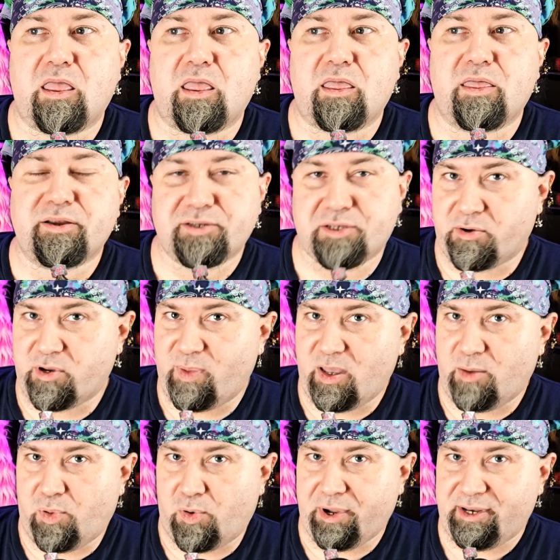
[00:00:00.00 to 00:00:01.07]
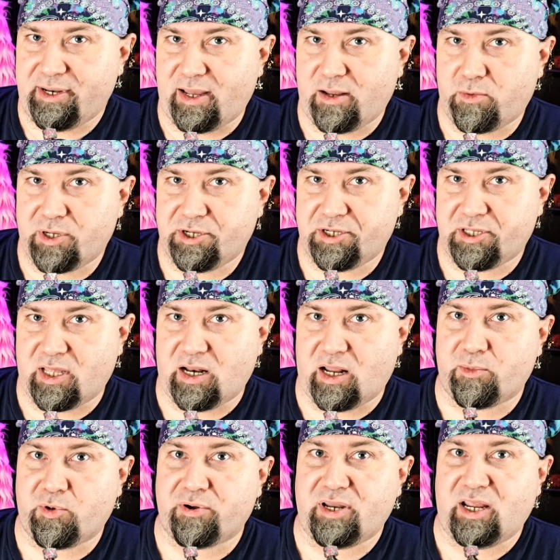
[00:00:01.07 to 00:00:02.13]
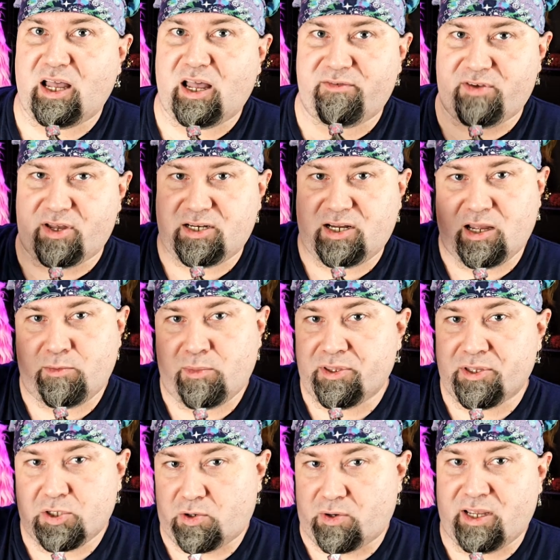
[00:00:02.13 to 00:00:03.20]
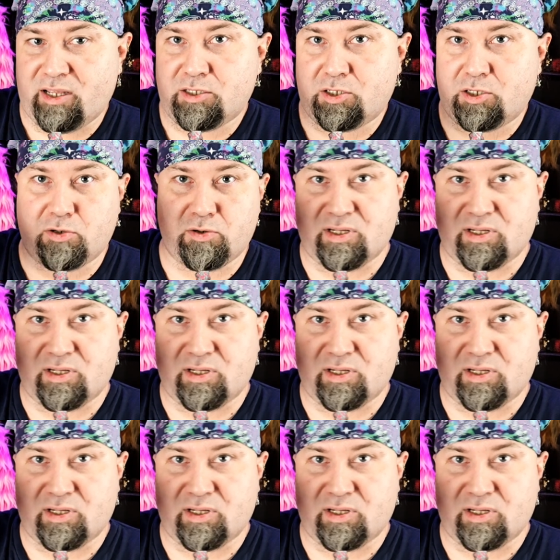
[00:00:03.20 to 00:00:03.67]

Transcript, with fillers: There's going to be a point at which that I'm going to have a time on the screen so